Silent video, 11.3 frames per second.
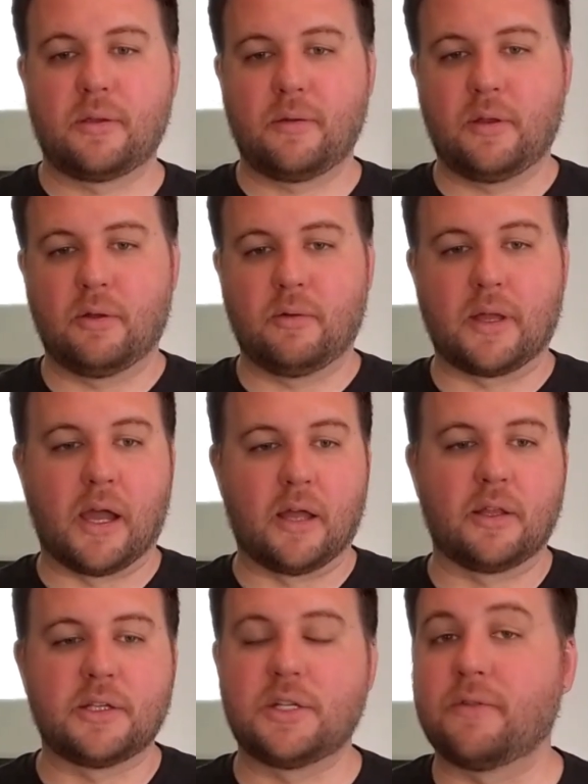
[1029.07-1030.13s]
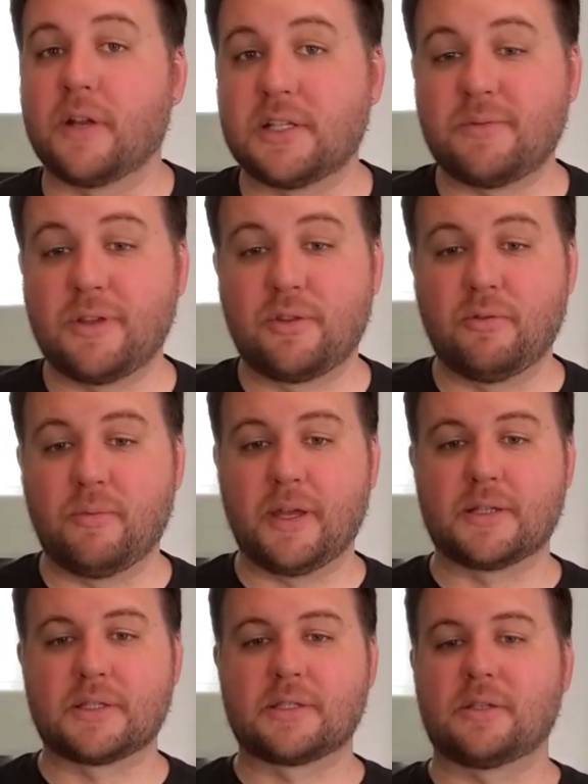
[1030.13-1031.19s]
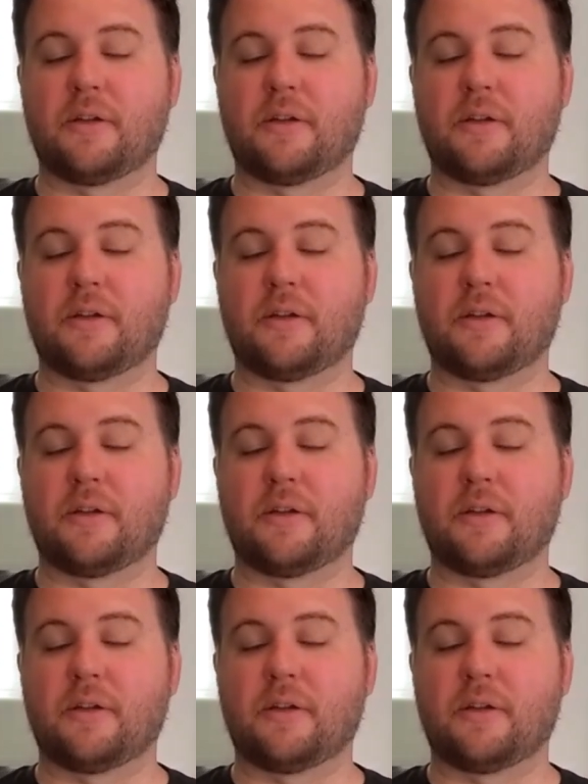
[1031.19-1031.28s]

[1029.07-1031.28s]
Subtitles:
you know, a guy like Giovanni Smith, who makes